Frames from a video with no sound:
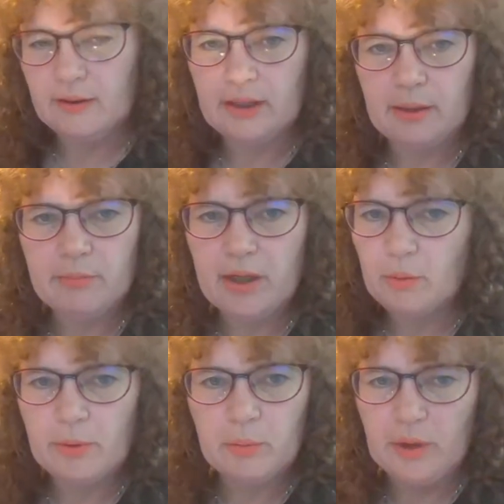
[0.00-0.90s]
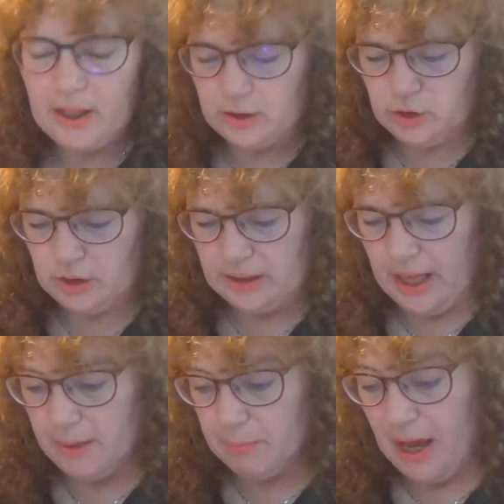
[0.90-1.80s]
okay, it might not be one I actually
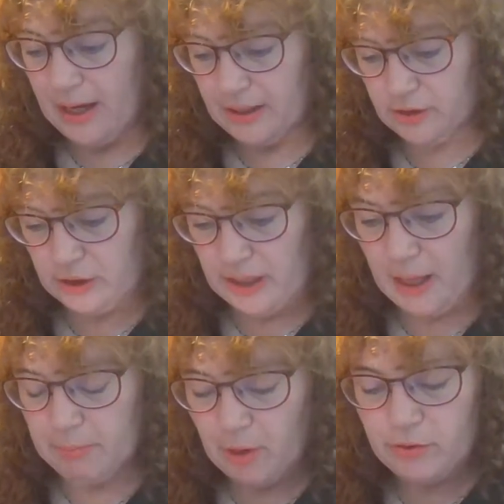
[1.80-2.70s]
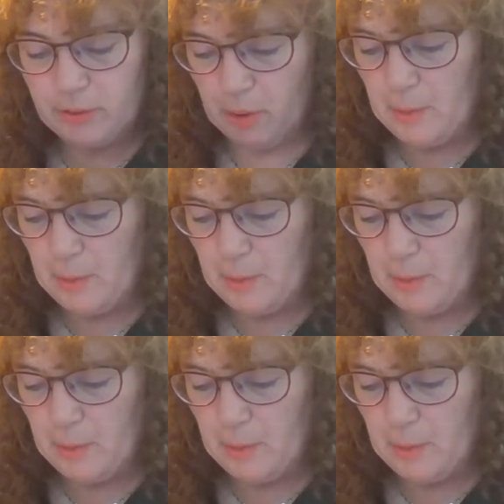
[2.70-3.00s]
like, but I actually like both of them.